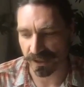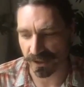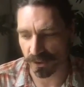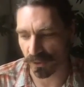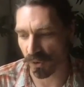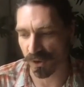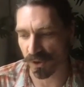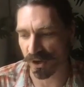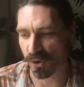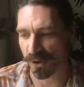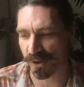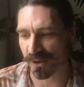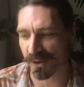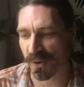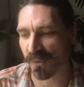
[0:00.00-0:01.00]

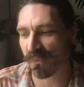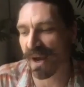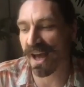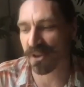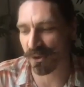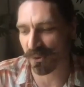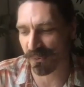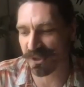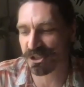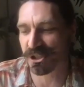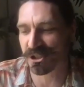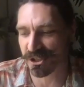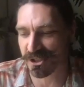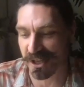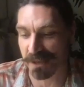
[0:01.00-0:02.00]
or rather, we should
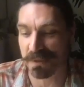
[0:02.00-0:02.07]
just say